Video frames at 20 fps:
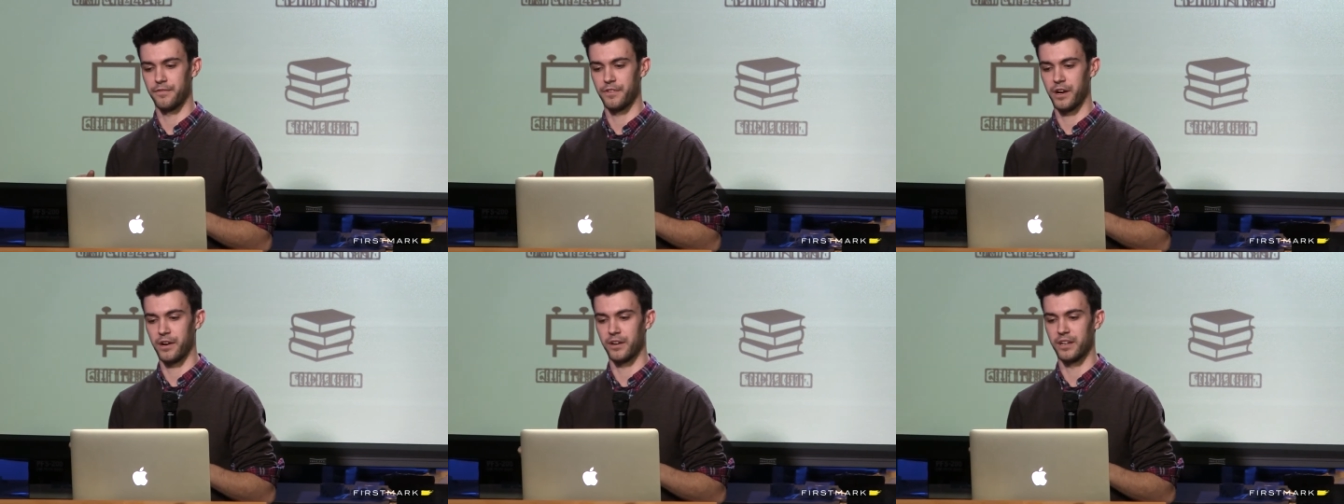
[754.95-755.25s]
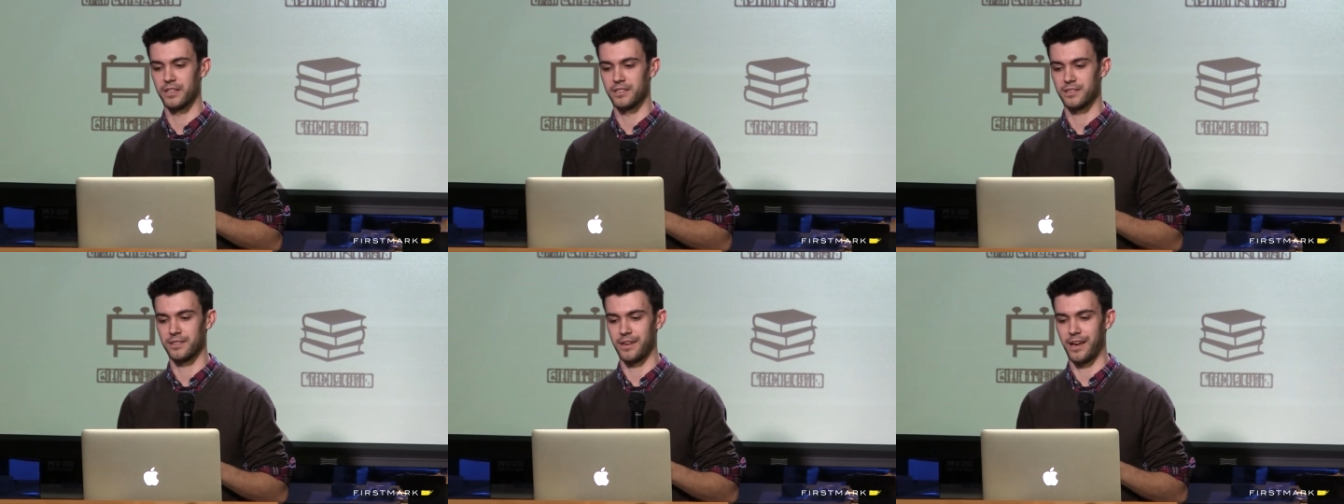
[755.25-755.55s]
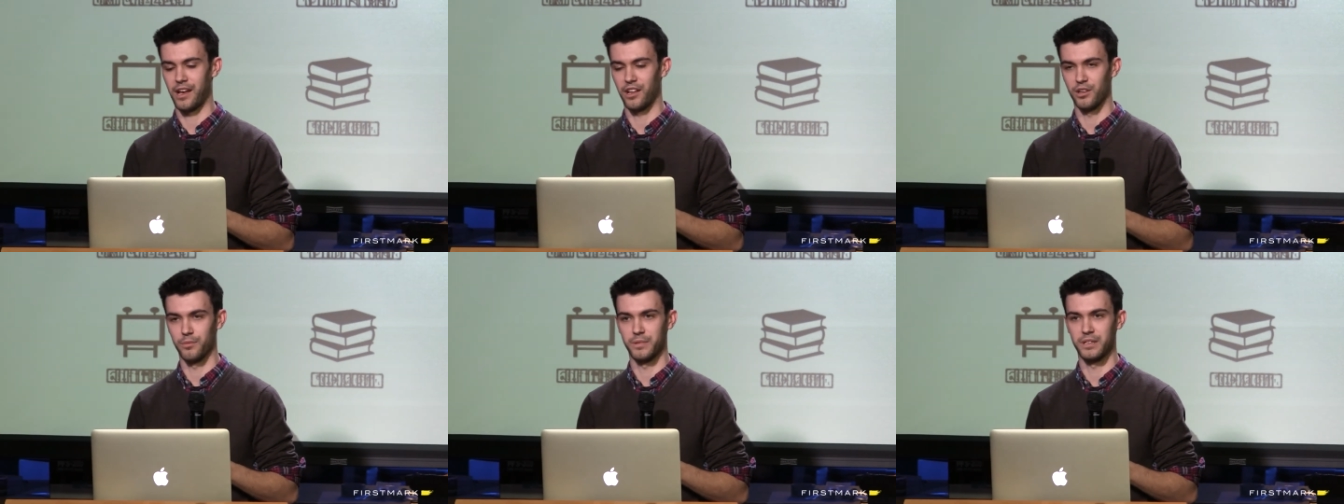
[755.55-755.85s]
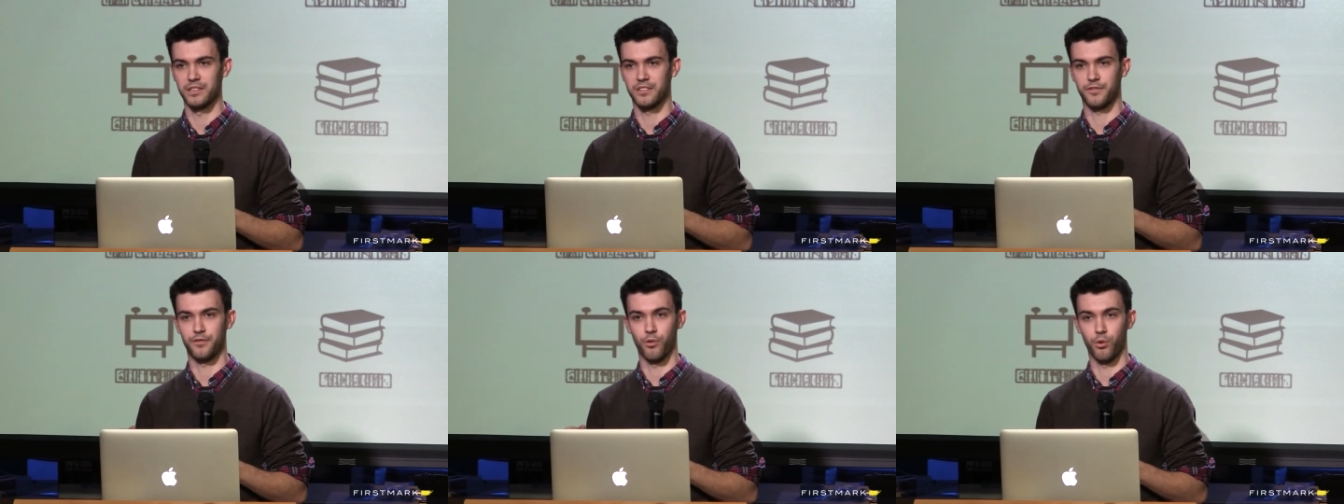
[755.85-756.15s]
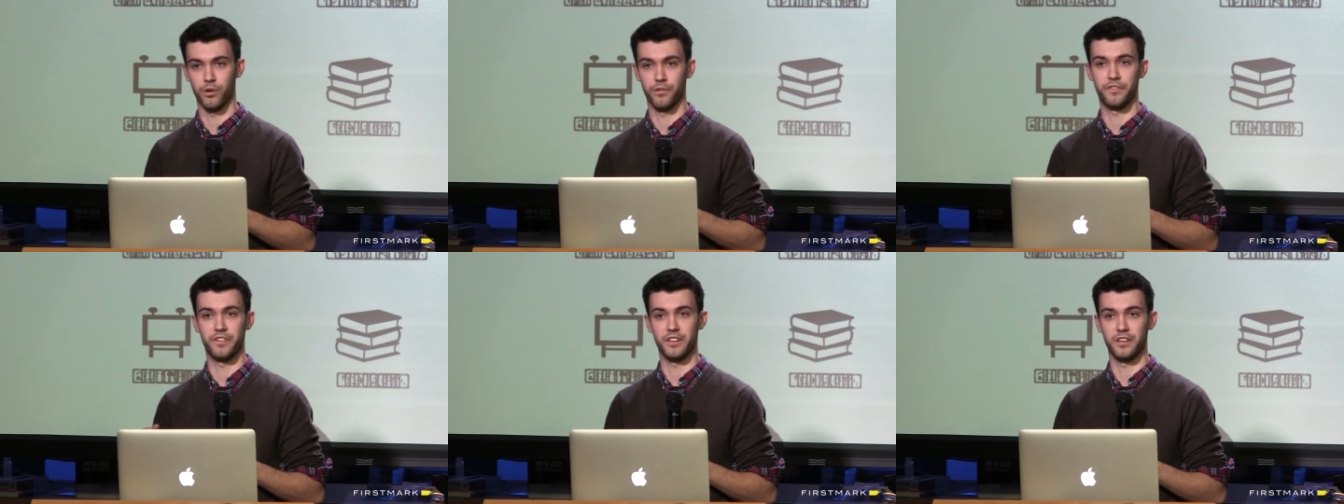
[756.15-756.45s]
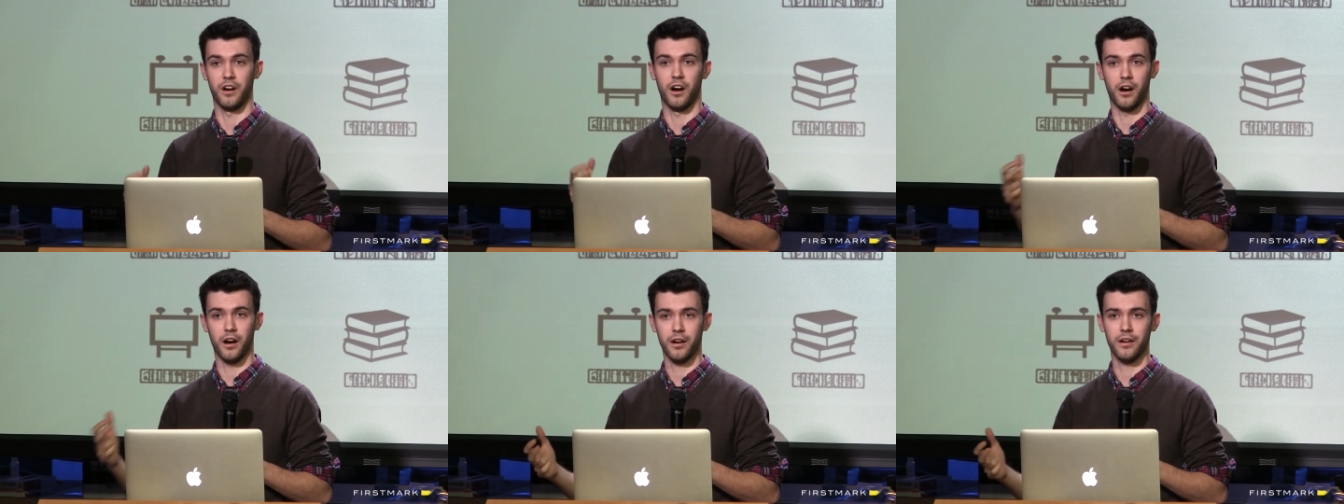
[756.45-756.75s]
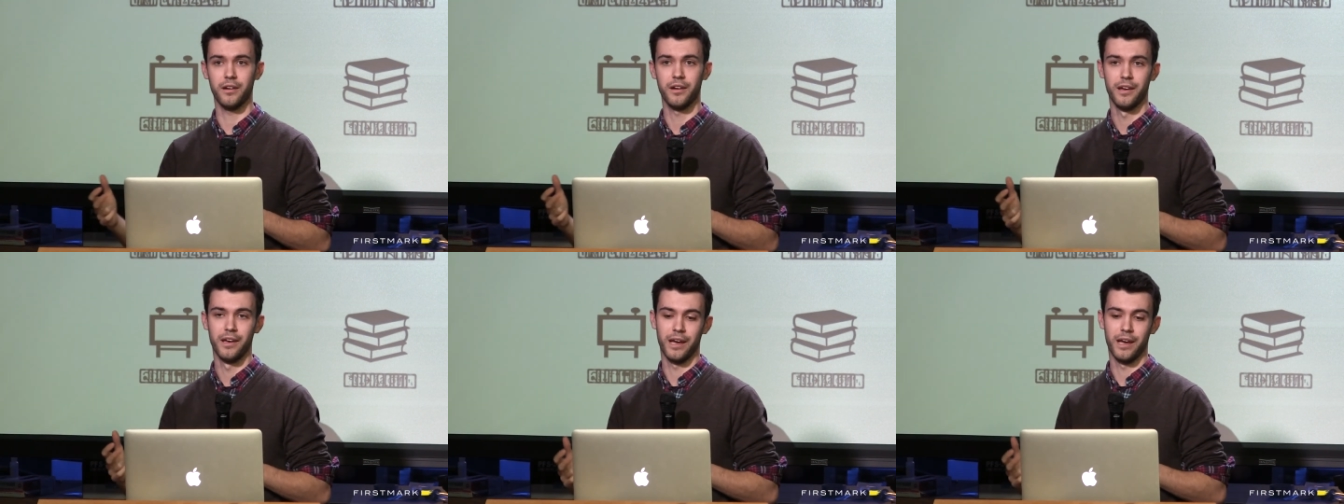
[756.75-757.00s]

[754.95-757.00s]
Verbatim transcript: various elements for VR,